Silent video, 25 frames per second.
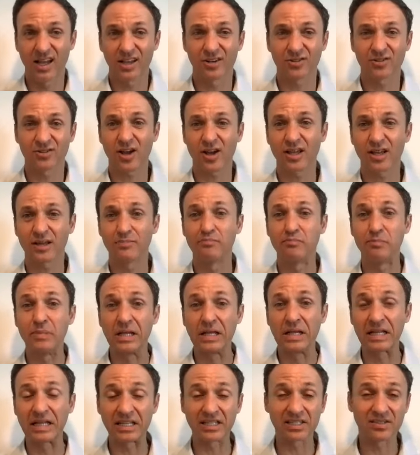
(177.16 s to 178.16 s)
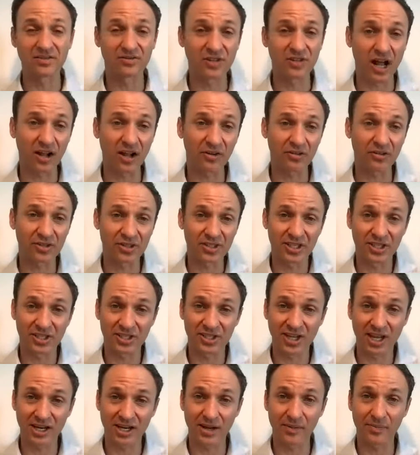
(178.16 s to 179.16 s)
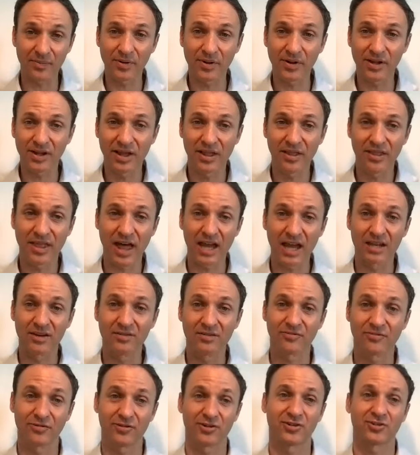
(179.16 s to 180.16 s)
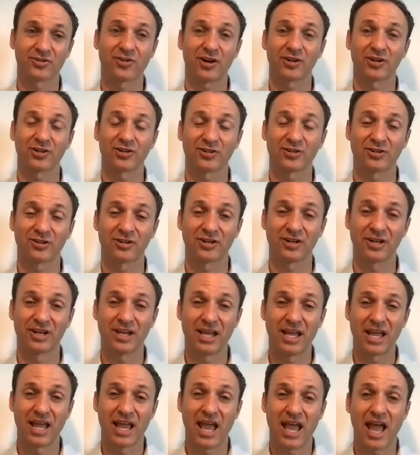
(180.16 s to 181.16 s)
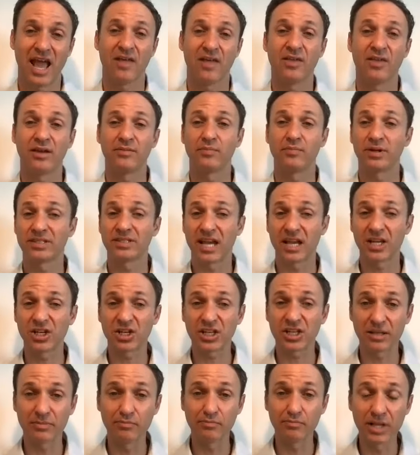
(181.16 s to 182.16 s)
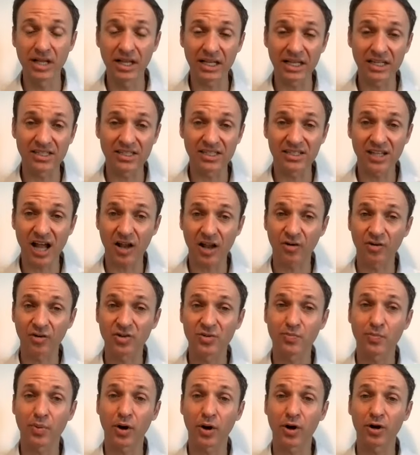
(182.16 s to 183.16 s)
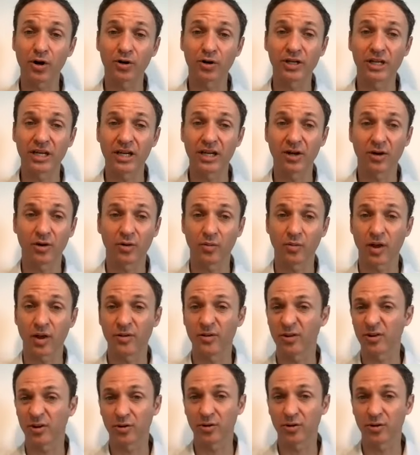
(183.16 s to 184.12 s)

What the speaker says: you're talking millions of dollars to set up that infrastructure, and then potentially millions of dollars per year, whether